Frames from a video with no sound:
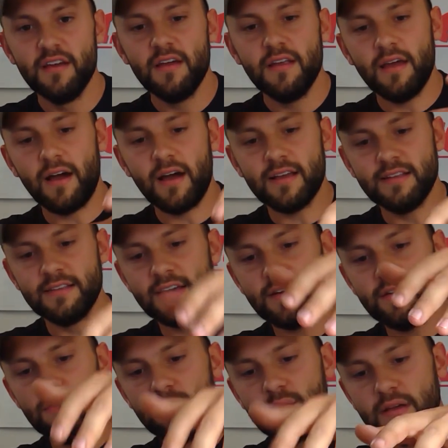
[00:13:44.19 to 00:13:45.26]
Now, I can tell
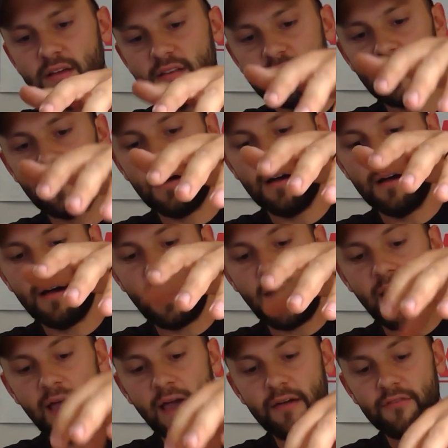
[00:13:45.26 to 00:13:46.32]
you because I
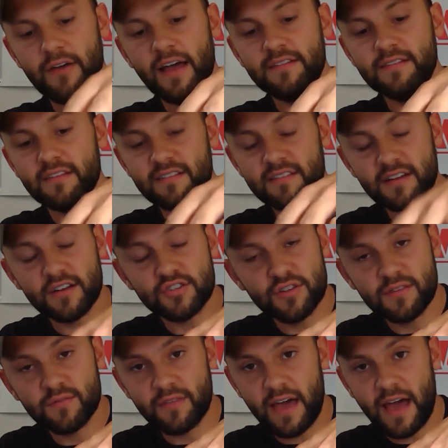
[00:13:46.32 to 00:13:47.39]
have had discussions
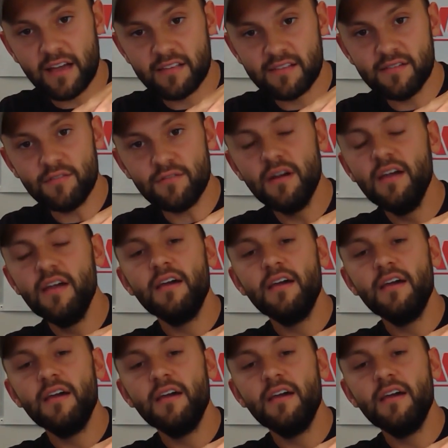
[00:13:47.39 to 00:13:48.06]
with Axial,